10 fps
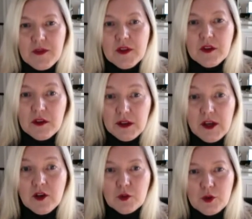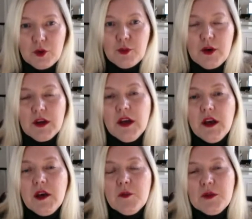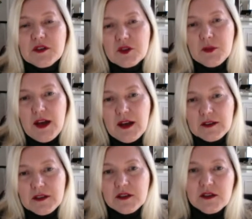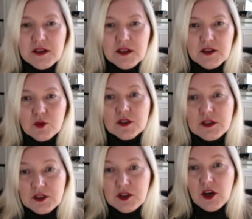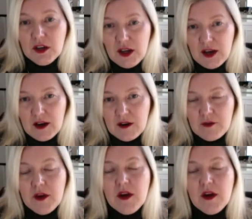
the legal rubric, Mr. Manassian did or did not have